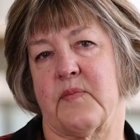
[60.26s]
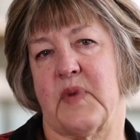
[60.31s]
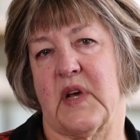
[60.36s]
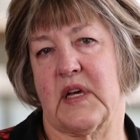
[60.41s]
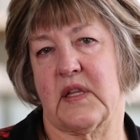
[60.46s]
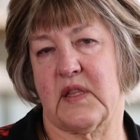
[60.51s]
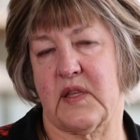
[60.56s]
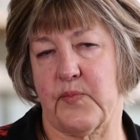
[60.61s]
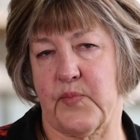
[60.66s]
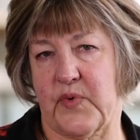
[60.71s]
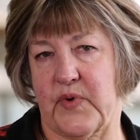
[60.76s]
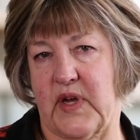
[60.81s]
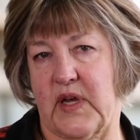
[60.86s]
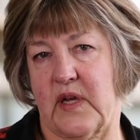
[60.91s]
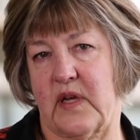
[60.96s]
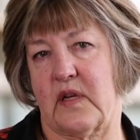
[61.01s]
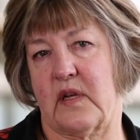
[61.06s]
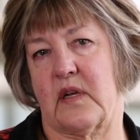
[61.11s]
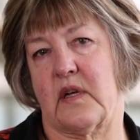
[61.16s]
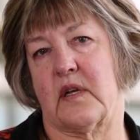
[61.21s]
about the
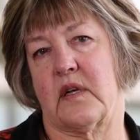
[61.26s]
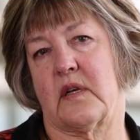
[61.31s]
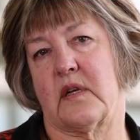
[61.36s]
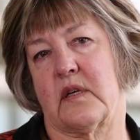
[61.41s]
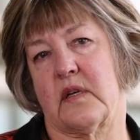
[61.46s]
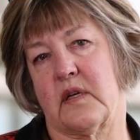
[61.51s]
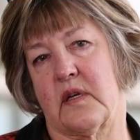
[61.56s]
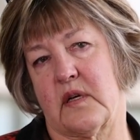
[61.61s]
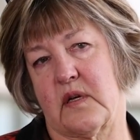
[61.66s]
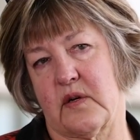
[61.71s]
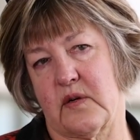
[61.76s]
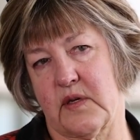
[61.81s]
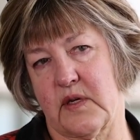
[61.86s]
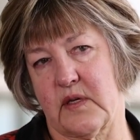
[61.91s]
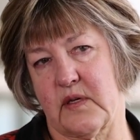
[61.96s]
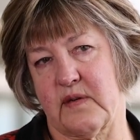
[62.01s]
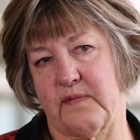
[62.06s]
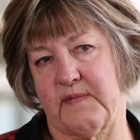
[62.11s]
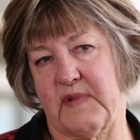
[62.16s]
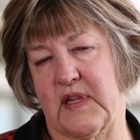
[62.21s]
breed, and you
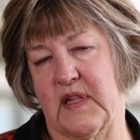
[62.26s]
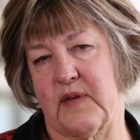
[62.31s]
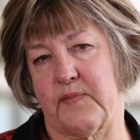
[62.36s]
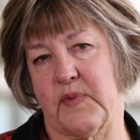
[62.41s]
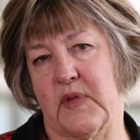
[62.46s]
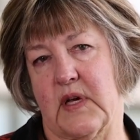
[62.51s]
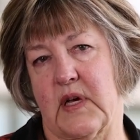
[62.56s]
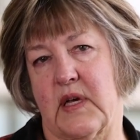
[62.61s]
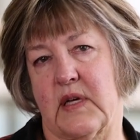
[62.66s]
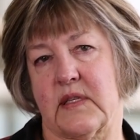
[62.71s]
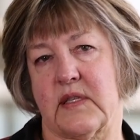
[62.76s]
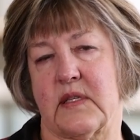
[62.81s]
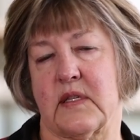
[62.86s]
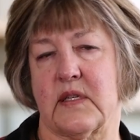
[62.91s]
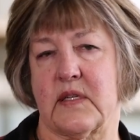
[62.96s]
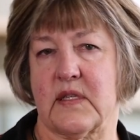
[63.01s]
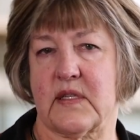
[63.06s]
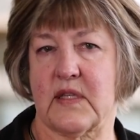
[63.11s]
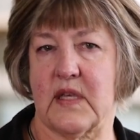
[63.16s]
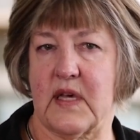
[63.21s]
develop likes and
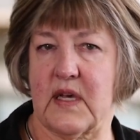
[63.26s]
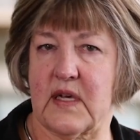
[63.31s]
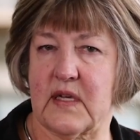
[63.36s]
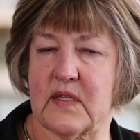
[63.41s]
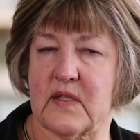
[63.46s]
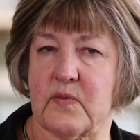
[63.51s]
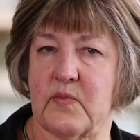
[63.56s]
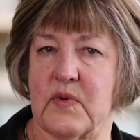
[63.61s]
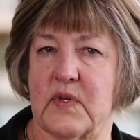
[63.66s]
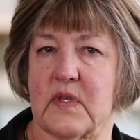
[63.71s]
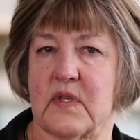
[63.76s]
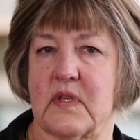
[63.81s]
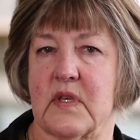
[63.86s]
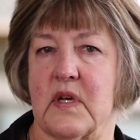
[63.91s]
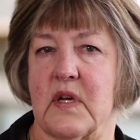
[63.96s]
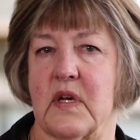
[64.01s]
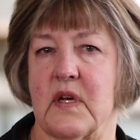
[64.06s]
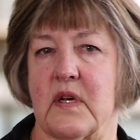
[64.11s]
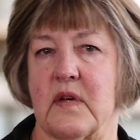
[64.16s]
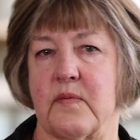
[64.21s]
dislikes with
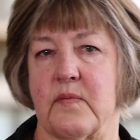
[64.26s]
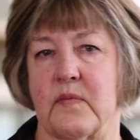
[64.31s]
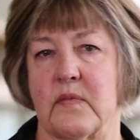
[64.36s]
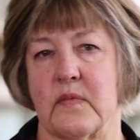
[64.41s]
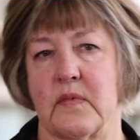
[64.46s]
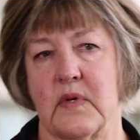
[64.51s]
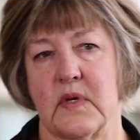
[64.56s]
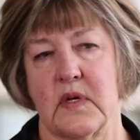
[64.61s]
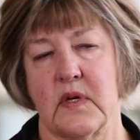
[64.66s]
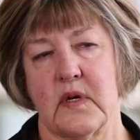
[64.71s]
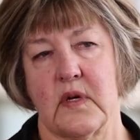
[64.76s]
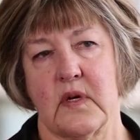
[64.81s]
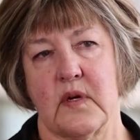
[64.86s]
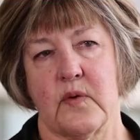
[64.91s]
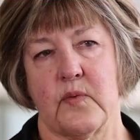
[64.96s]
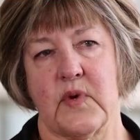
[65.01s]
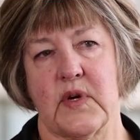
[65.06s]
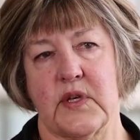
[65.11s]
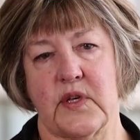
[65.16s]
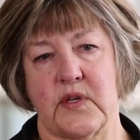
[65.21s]

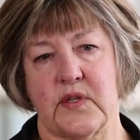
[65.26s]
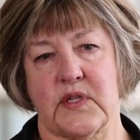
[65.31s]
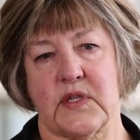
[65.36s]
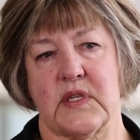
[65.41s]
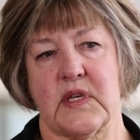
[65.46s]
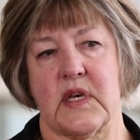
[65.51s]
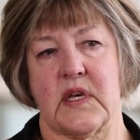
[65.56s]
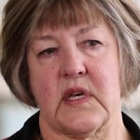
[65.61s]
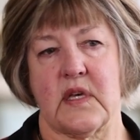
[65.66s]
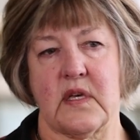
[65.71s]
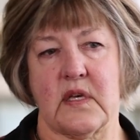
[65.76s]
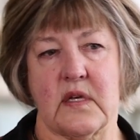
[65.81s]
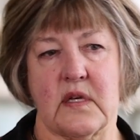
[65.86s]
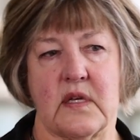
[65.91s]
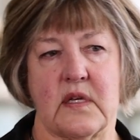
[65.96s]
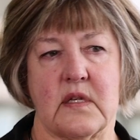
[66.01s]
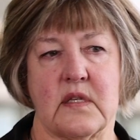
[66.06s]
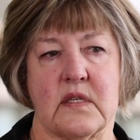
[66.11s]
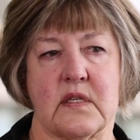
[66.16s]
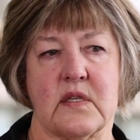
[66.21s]
what you see.
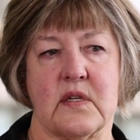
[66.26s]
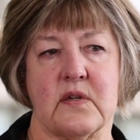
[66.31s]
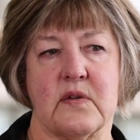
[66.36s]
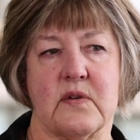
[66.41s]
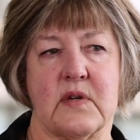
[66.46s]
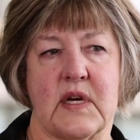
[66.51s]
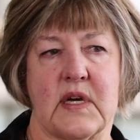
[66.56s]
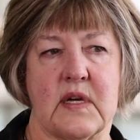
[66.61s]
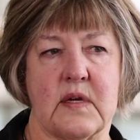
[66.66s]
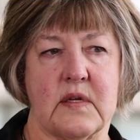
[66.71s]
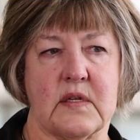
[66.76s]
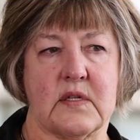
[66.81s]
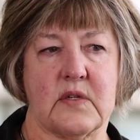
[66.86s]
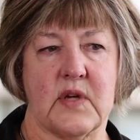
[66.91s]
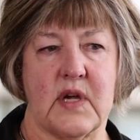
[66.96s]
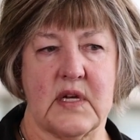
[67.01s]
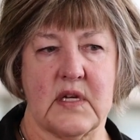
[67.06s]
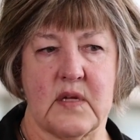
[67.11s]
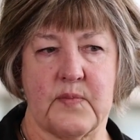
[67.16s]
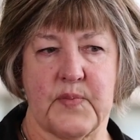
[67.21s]
And so I
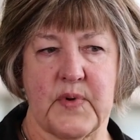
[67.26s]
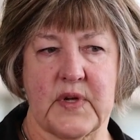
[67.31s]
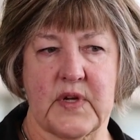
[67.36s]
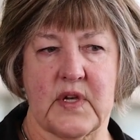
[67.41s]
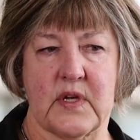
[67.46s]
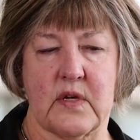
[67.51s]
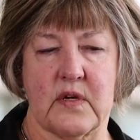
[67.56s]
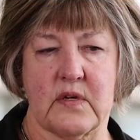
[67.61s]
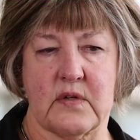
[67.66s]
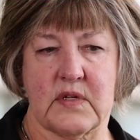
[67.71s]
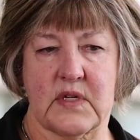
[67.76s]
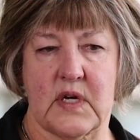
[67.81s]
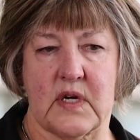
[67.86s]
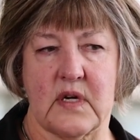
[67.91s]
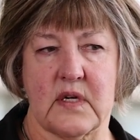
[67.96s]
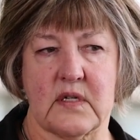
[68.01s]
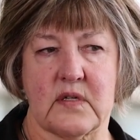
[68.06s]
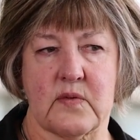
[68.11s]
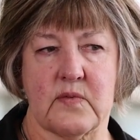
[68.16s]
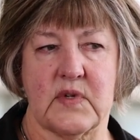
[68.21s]
tried to procure
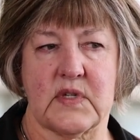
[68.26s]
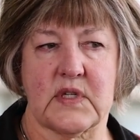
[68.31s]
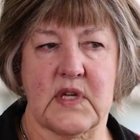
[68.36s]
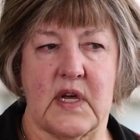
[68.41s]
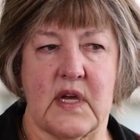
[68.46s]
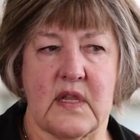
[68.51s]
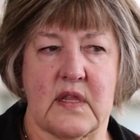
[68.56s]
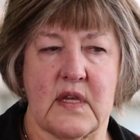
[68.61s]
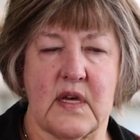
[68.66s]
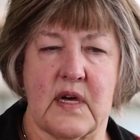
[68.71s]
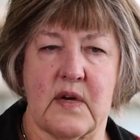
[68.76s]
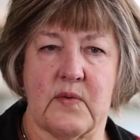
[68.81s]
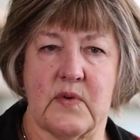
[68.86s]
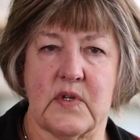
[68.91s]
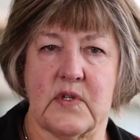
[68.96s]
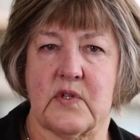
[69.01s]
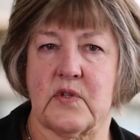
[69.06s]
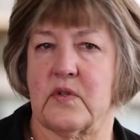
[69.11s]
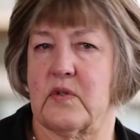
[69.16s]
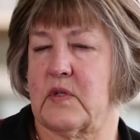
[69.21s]
dogs which I thought
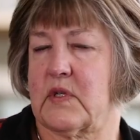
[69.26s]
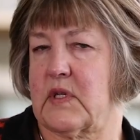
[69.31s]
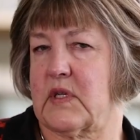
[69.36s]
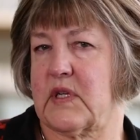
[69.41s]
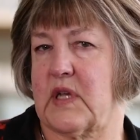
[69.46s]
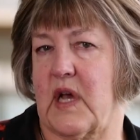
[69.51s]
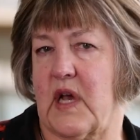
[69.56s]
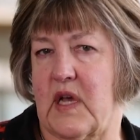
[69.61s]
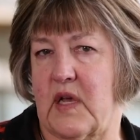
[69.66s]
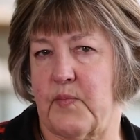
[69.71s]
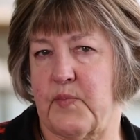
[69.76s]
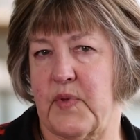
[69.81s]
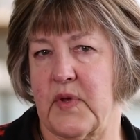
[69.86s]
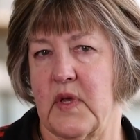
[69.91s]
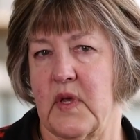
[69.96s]
were true to type,